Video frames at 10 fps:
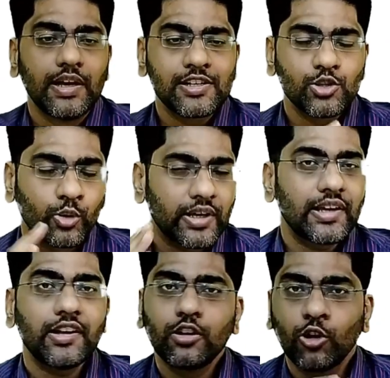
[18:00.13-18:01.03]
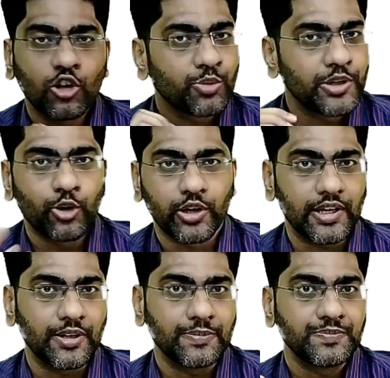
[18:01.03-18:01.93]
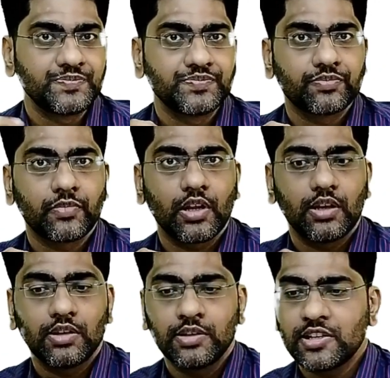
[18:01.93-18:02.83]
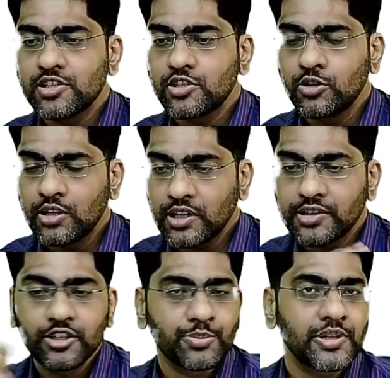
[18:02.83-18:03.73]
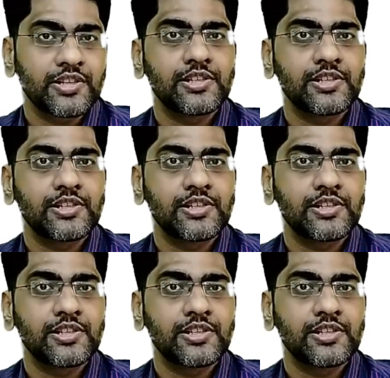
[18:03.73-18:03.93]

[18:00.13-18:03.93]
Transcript: it's okay not to be okay. There is nothing to be